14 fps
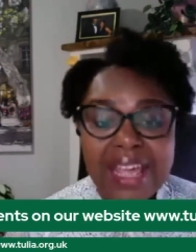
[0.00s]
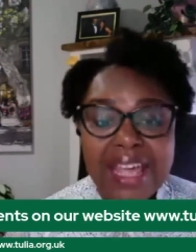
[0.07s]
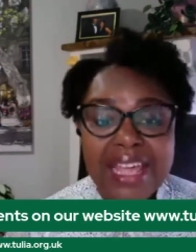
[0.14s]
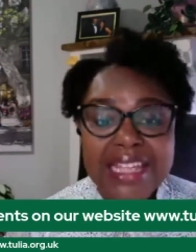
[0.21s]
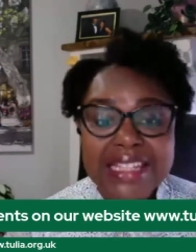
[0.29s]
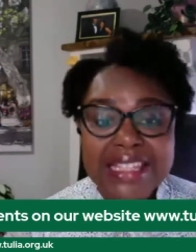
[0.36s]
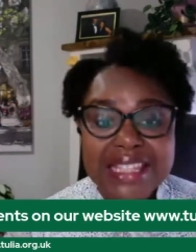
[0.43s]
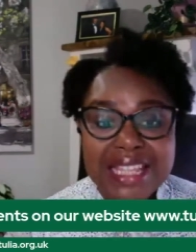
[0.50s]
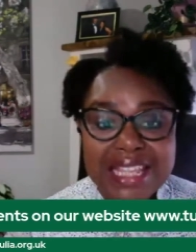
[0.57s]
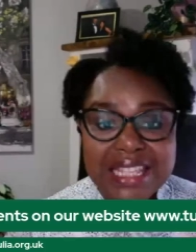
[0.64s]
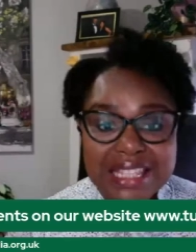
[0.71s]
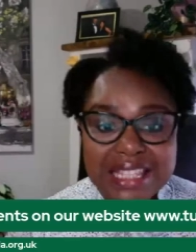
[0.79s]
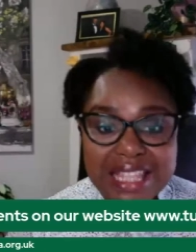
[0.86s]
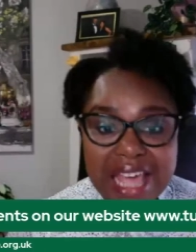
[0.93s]

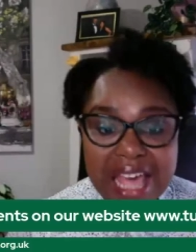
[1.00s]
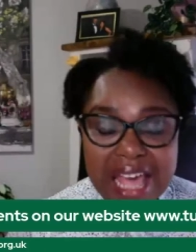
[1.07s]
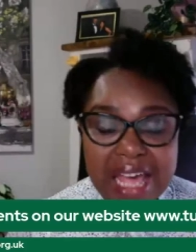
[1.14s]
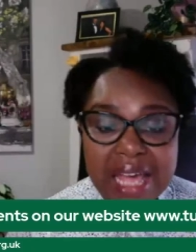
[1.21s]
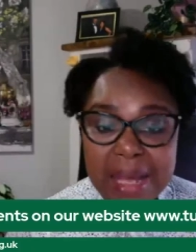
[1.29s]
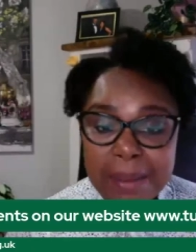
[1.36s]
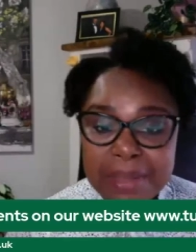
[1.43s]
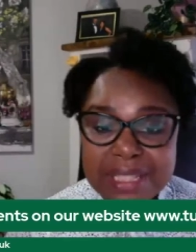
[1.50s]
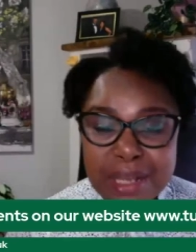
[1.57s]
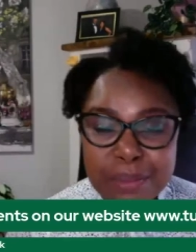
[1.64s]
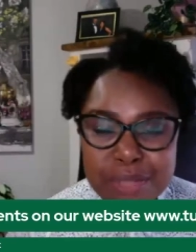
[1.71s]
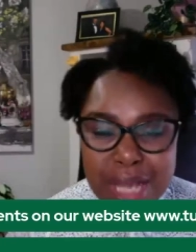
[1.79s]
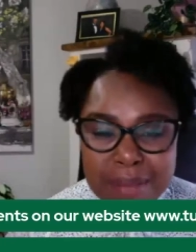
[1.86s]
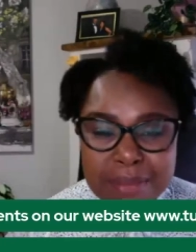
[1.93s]
It's there, but
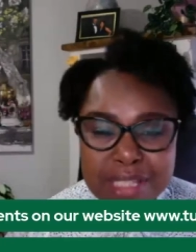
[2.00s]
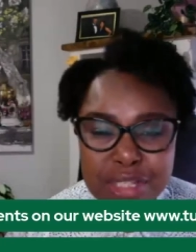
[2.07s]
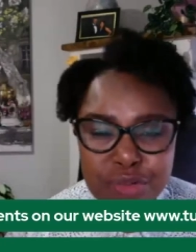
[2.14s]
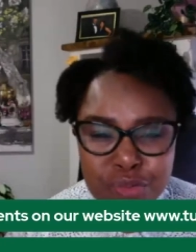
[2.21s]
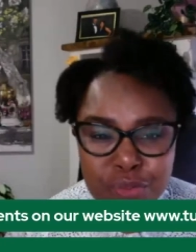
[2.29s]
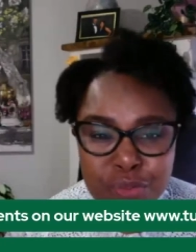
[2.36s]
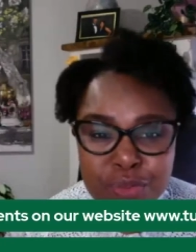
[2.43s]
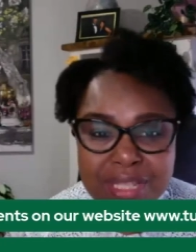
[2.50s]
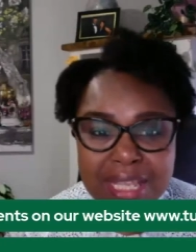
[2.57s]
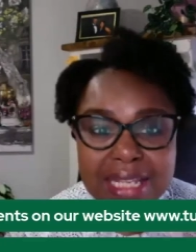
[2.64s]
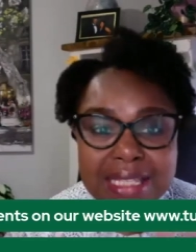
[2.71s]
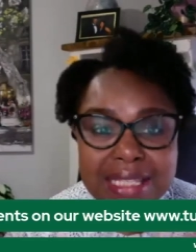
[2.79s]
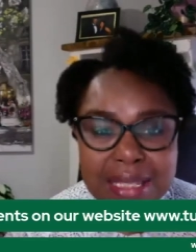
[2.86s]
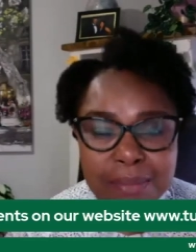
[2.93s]
sometimes these rules
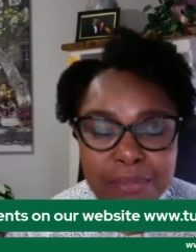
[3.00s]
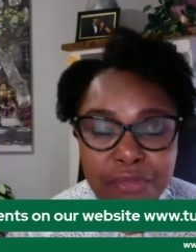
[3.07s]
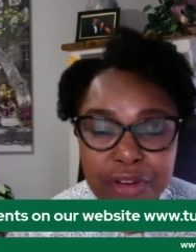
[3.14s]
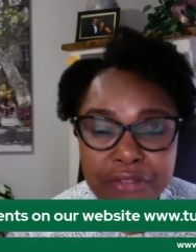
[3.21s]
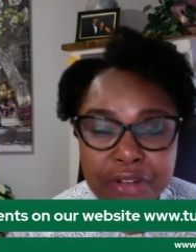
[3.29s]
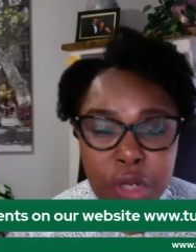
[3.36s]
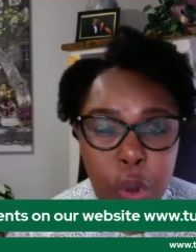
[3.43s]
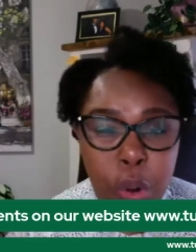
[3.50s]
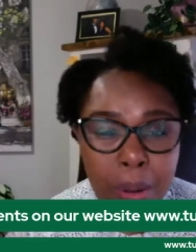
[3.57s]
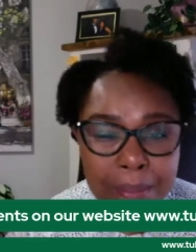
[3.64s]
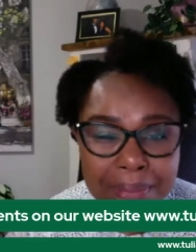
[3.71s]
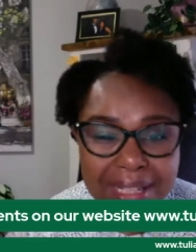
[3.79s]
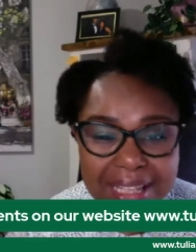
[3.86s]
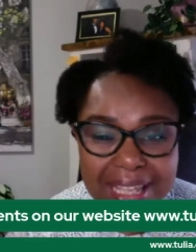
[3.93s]
can seem very
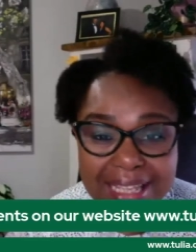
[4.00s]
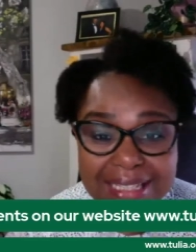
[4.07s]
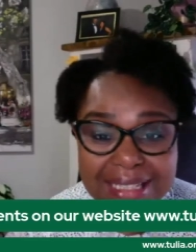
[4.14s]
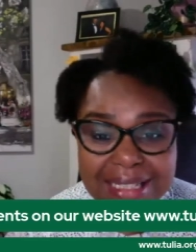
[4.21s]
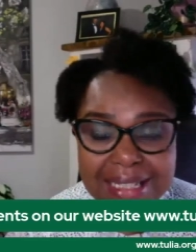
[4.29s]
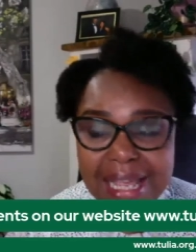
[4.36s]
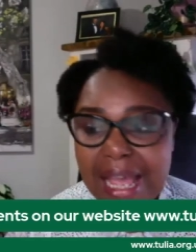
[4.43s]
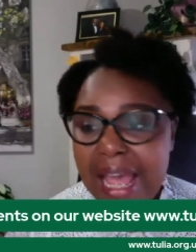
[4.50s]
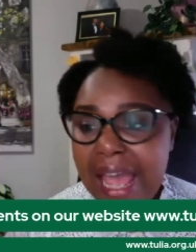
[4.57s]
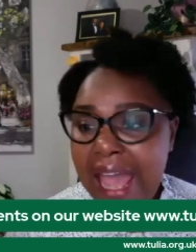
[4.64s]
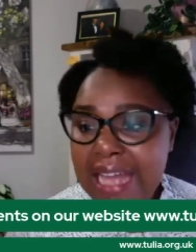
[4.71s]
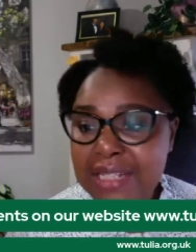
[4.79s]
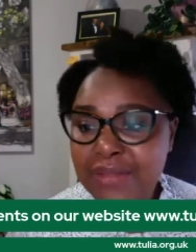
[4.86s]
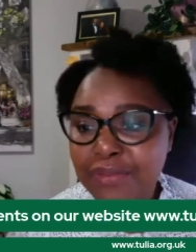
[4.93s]
complicated
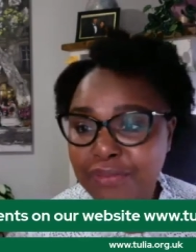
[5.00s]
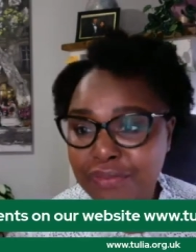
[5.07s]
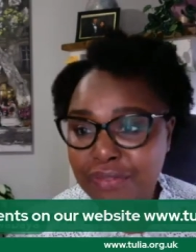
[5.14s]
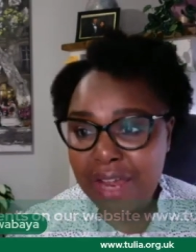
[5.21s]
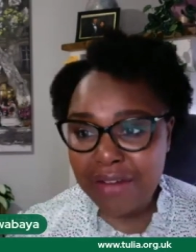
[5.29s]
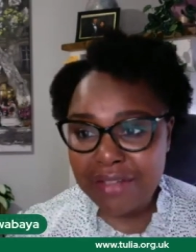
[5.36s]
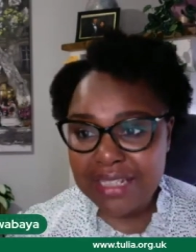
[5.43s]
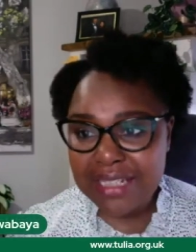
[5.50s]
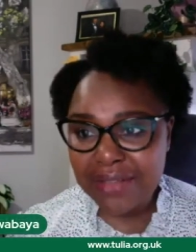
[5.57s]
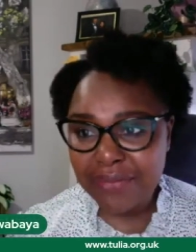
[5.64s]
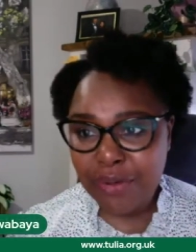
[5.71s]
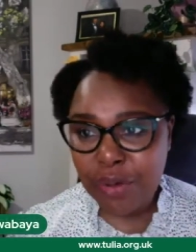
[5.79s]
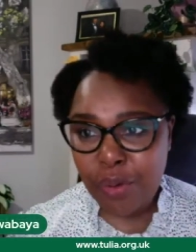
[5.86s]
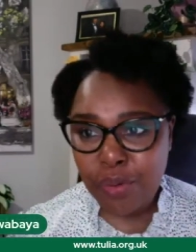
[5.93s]
and very
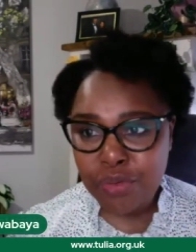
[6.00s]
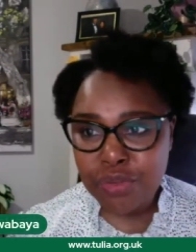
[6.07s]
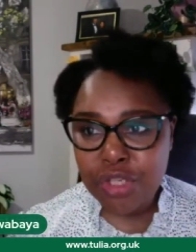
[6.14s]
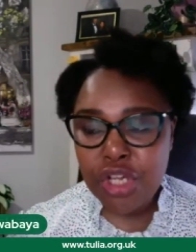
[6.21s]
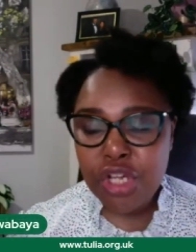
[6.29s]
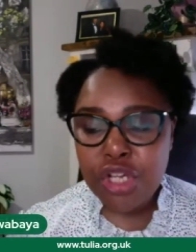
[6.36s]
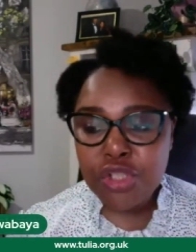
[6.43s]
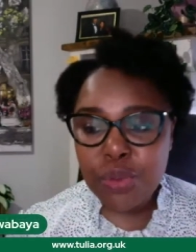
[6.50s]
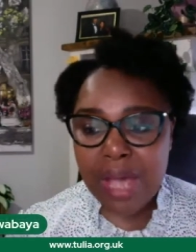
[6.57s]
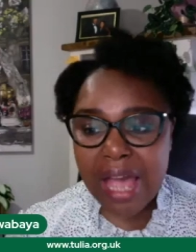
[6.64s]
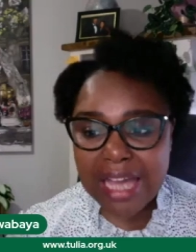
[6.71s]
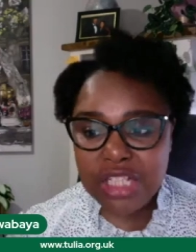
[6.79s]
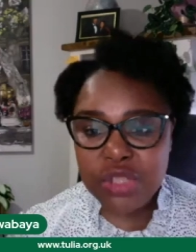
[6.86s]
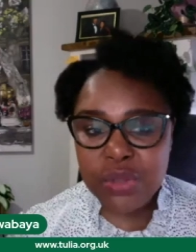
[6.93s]
difficult to
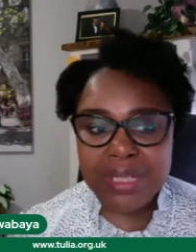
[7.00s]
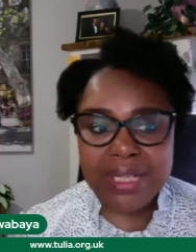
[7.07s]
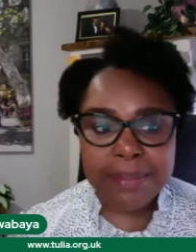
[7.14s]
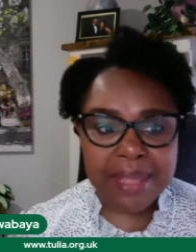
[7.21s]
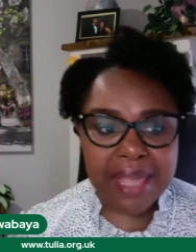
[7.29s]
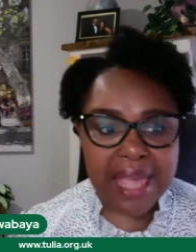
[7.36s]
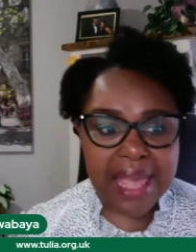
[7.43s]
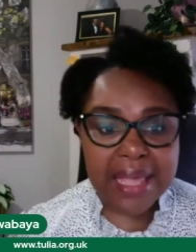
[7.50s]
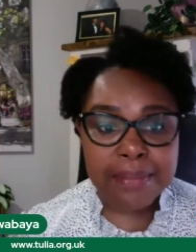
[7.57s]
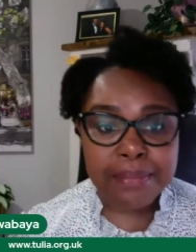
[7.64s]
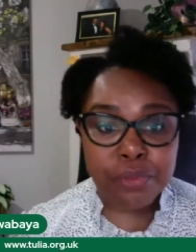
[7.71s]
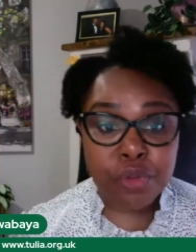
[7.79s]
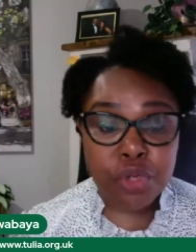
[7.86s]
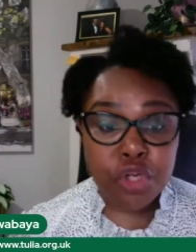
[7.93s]
actually be
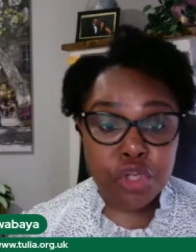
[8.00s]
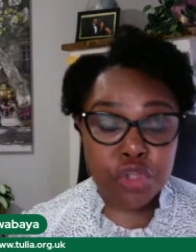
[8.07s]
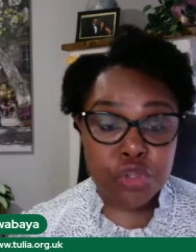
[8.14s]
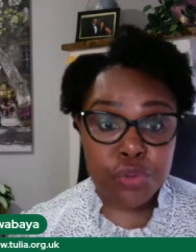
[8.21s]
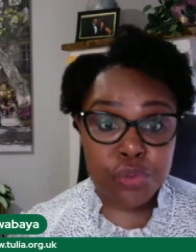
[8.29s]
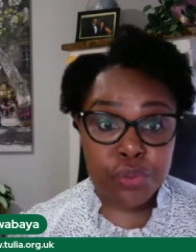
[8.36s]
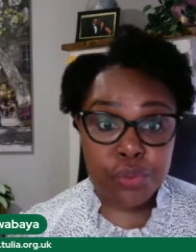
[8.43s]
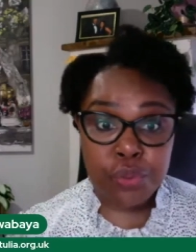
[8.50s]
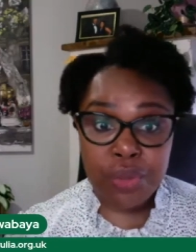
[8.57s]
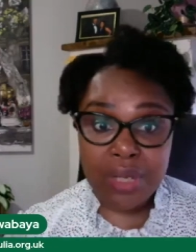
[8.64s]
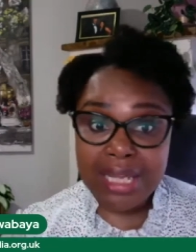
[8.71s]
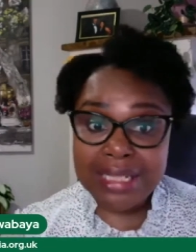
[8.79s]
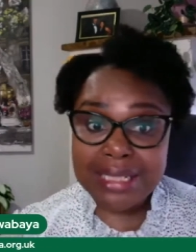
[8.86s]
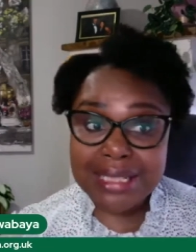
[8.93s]
able to
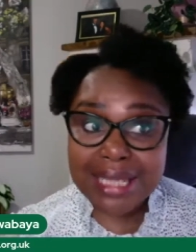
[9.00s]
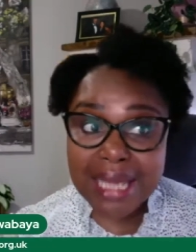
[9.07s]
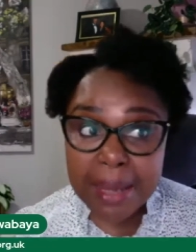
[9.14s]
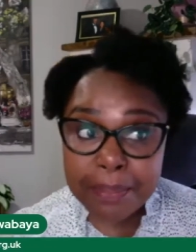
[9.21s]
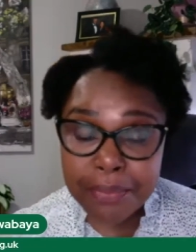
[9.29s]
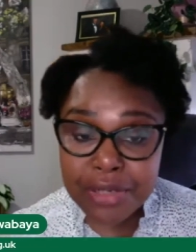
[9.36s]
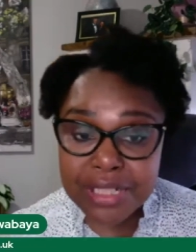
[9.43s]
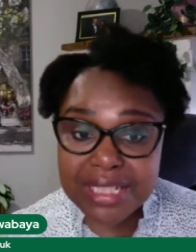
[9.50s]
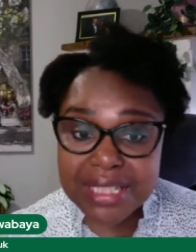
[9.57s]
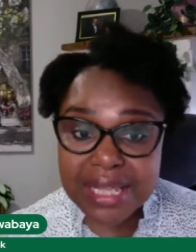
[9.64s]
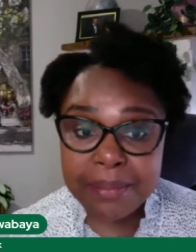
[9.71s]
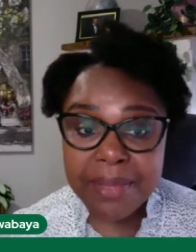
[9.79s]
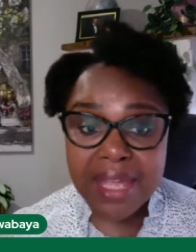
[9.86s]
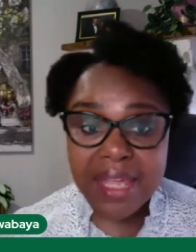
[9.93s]
interpret
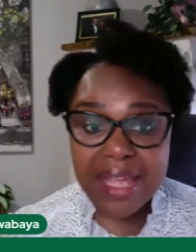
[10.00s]
them